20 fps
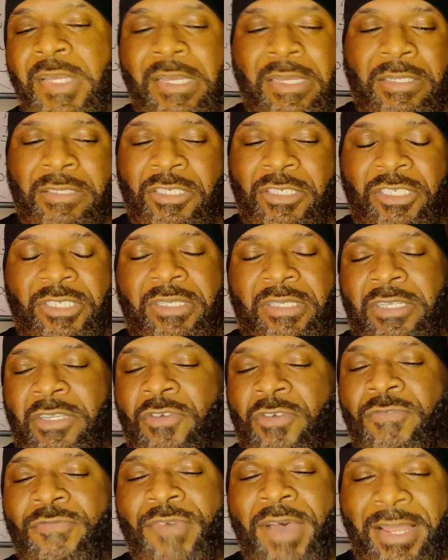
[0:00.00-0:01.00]
Just you
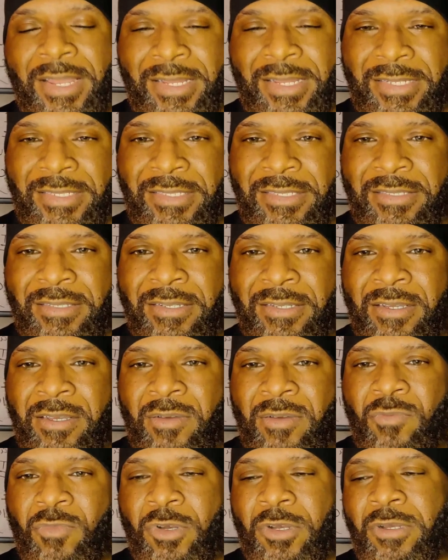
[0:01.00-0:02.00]
fellas.
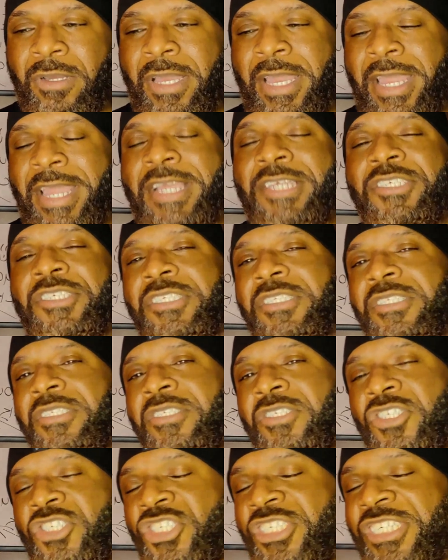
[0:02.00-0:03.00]
Well, she should
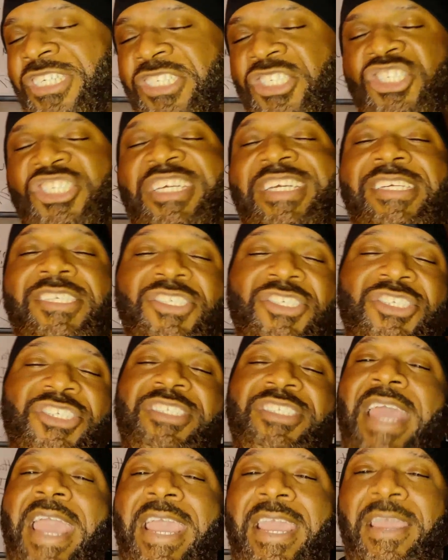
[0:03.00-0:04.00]

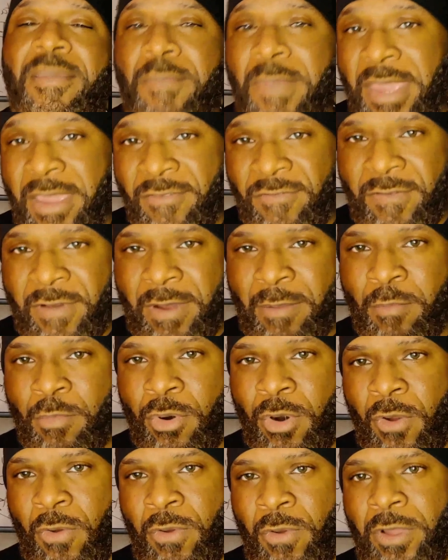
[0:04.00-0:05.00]
take me if I'm
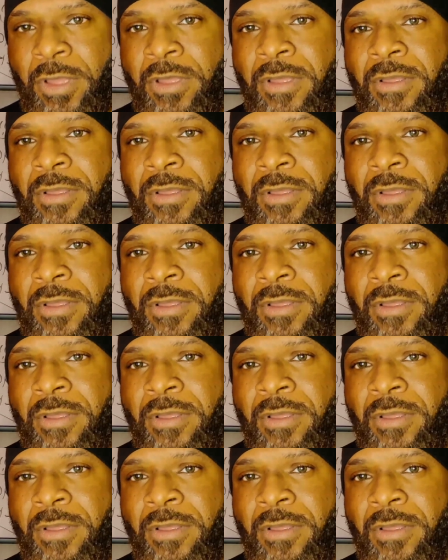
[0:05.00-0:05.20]
broke.